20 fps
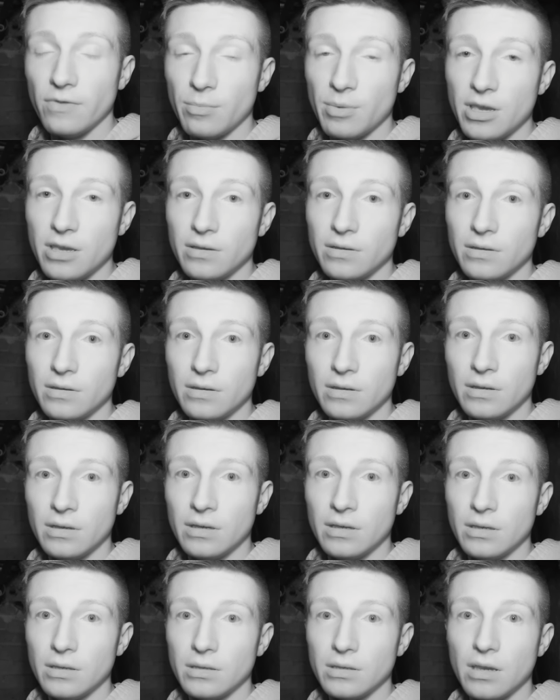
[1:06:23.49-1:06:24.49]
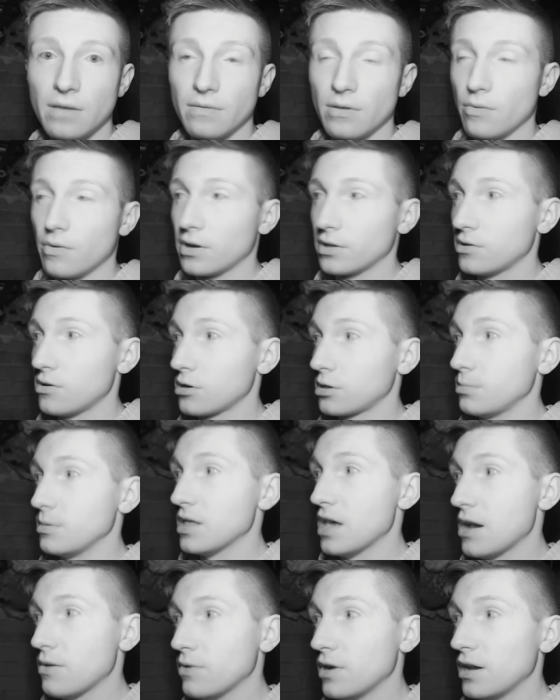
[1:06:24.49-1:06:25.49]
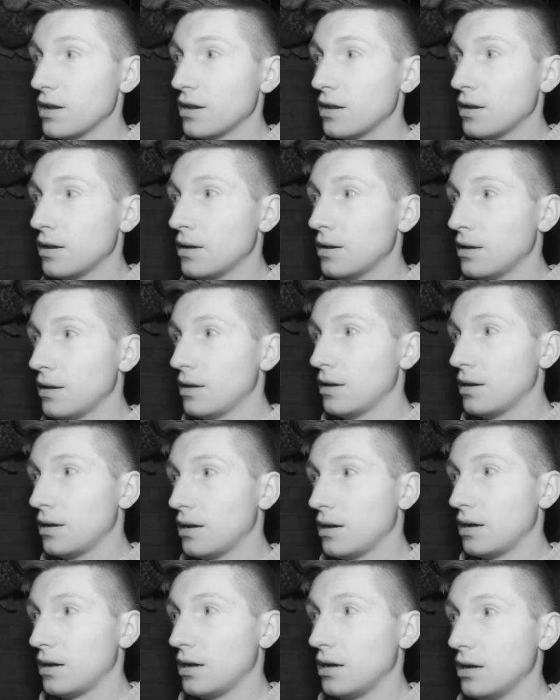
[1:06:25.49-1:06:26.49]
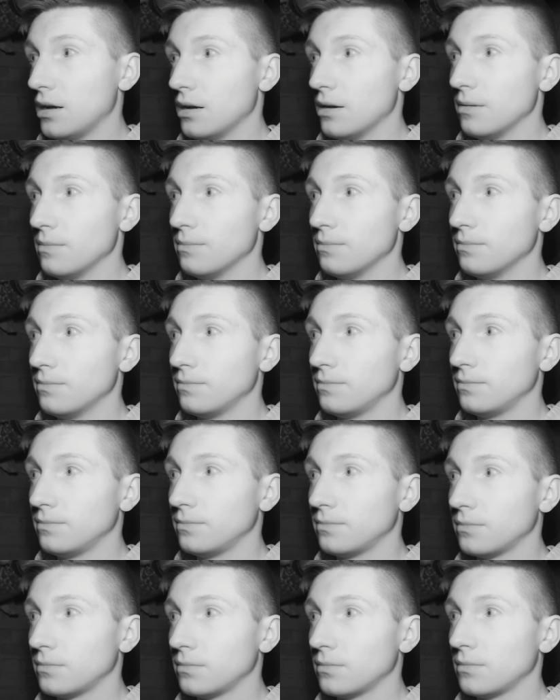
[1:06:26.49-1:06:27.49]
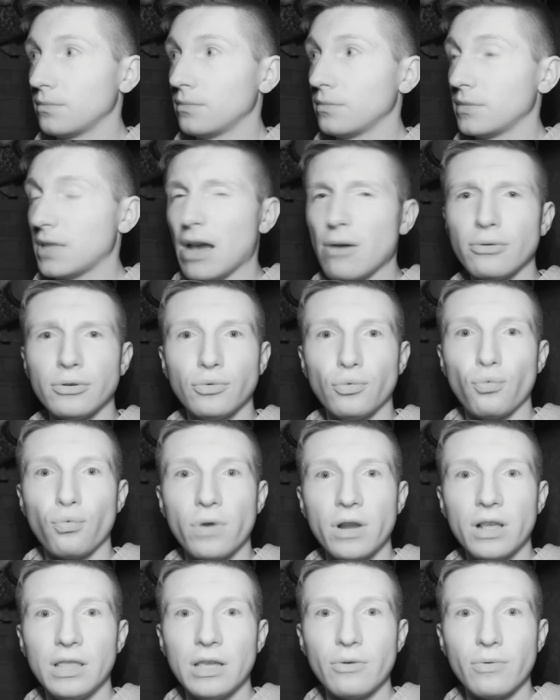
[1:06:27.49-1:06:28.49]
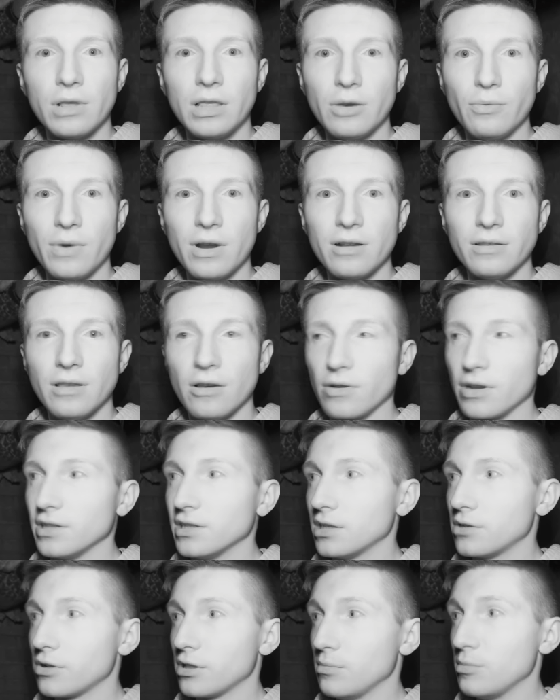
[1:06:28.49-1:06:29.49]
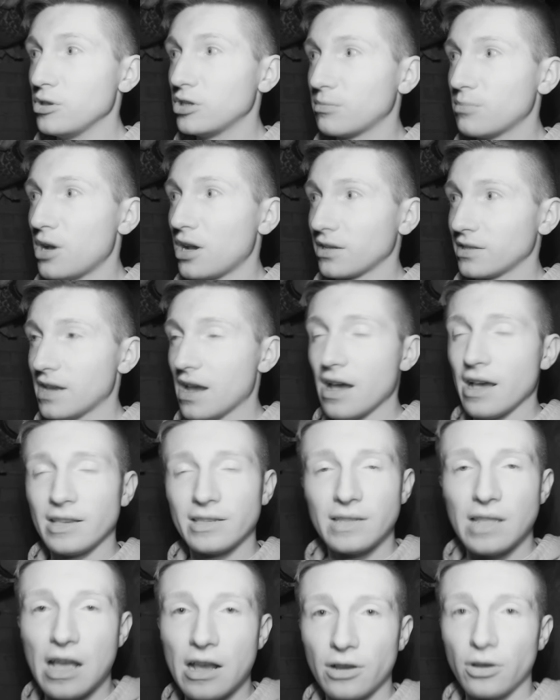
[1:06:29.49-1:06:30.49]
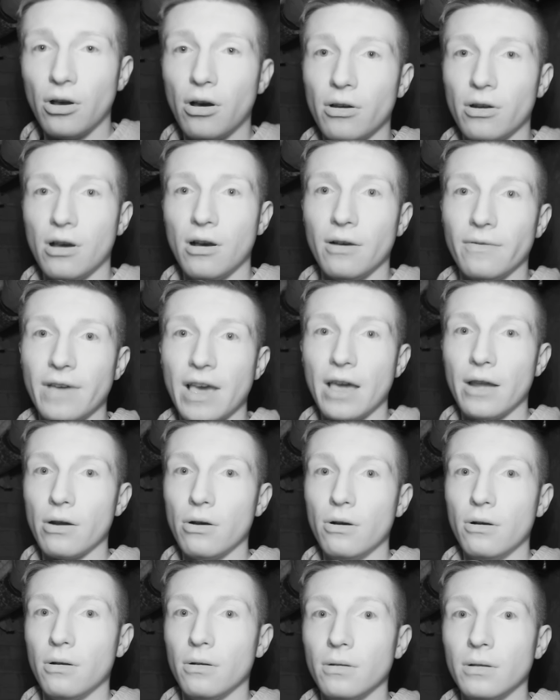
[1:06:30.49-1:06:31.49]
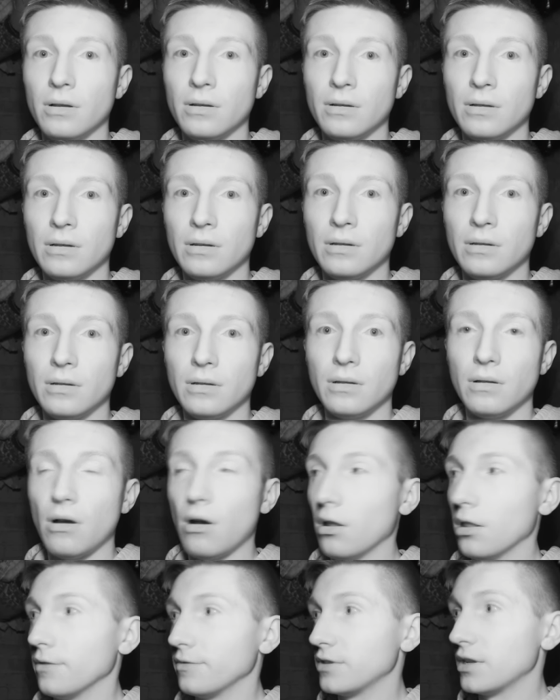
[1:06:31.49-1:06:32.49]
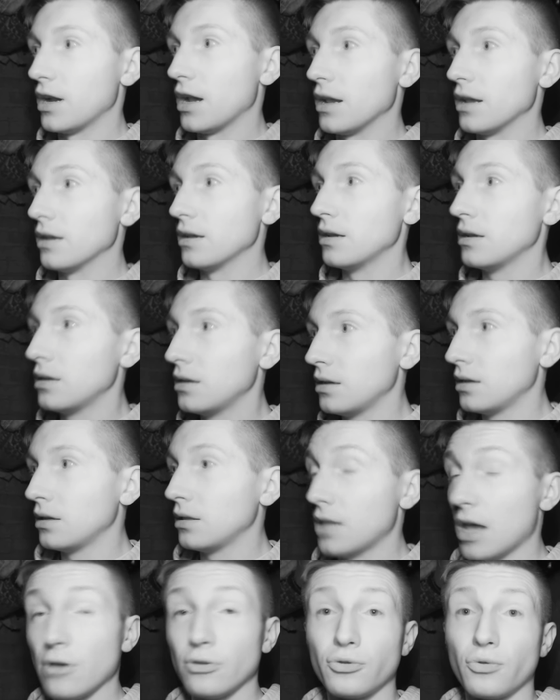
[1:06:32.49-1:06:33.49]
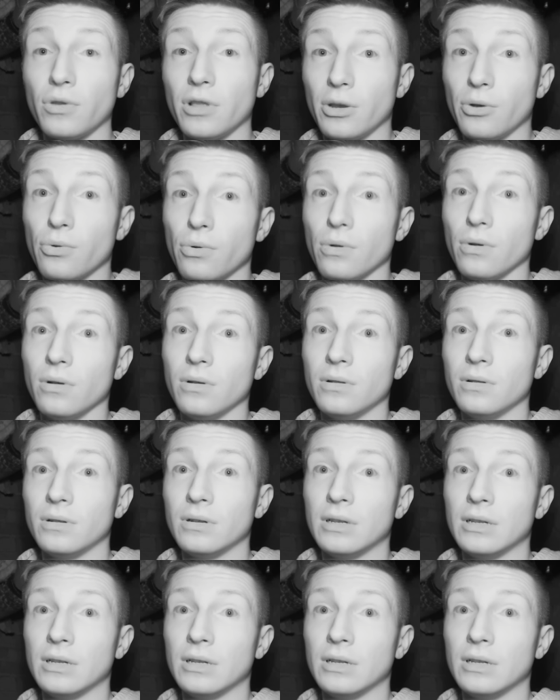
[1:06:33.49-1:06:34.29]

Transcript: EVPs, see if they want to talk to me that way. Um, that was really, really weird though, considering the music box has not gone off at all, all of tonight. That was really cool.